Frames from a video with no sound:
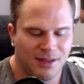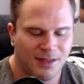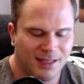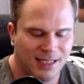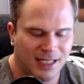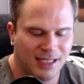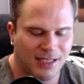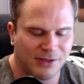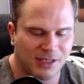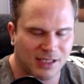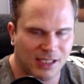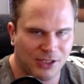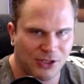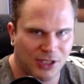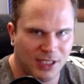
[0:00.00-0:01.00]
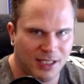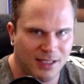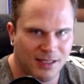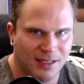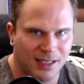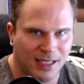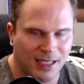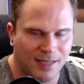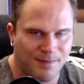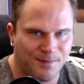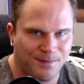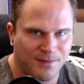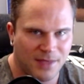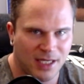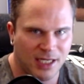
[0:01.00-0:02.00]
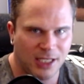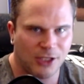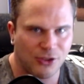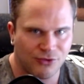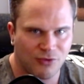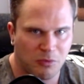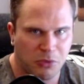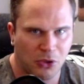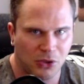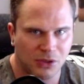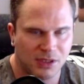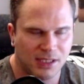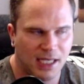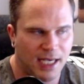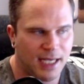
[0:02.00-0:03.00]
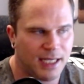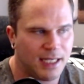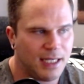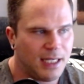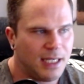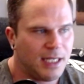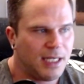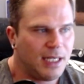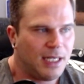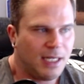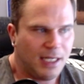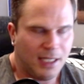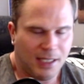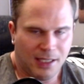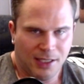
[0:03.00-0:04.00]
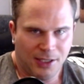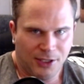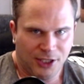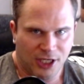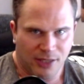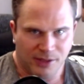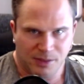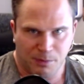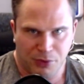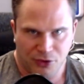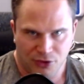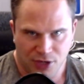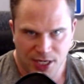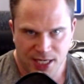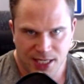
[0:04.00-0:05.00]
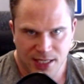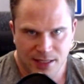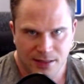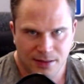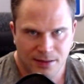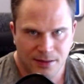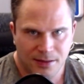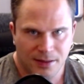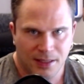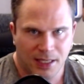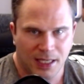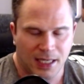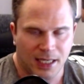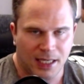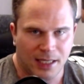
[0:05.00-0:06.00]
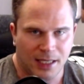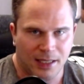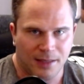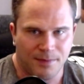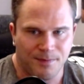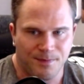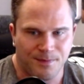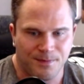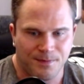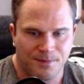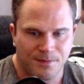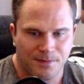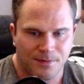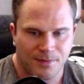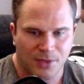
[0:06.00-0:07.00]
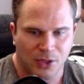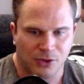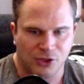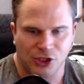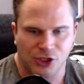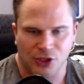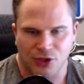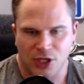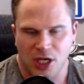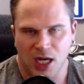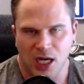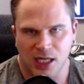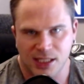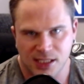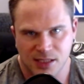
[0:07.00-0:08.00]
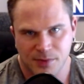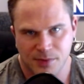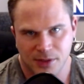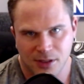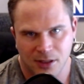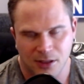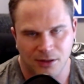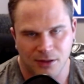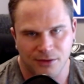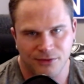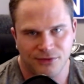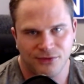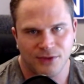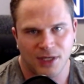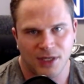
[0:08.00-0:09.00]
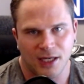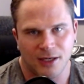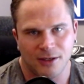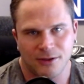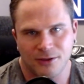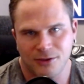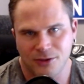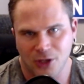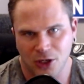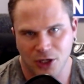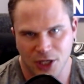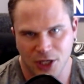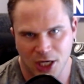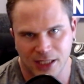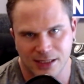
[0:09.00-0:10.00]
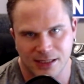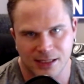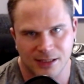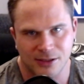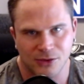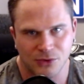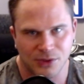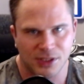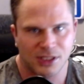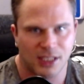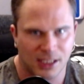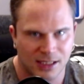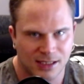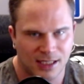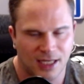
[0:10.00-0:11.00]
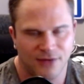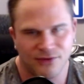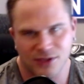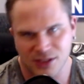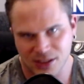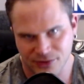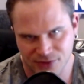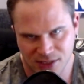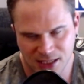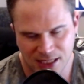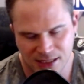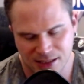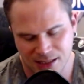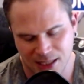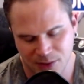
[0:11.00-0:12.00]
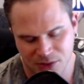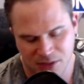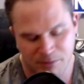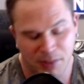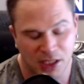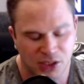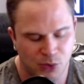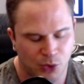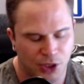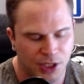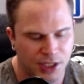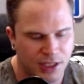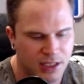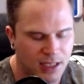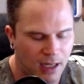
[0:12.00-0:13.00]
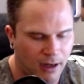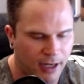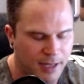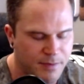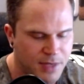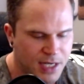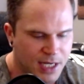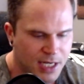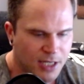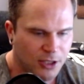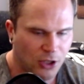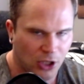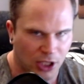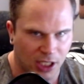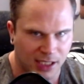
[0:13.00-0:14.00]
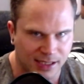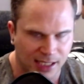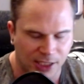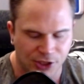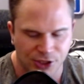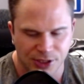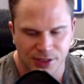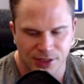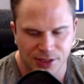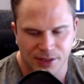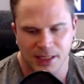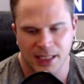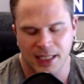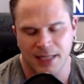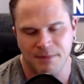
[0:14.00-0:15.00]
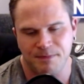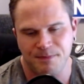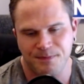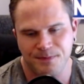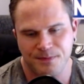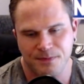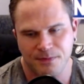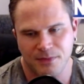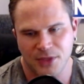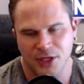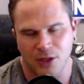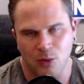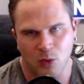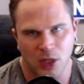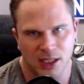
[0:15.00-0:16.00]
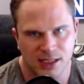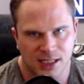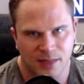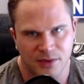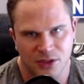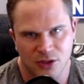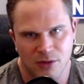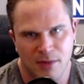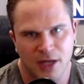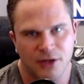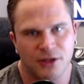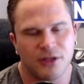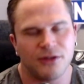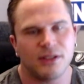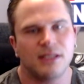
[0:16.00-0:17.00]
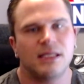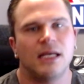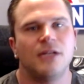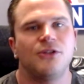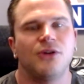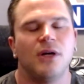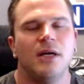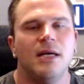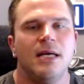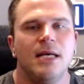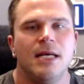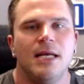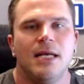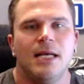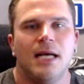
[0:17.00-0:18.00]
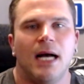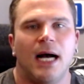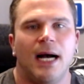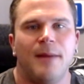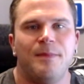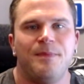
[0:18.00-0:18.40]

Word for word: the, there is essentially um, initial report saying, you know, it's pre, um, or it's just on the cusp of uh, colonizers and all this kind of stuff, because obviously that's that was the buzzword at the time, colonization, um, you know, whites coming to America, et cetera. Um,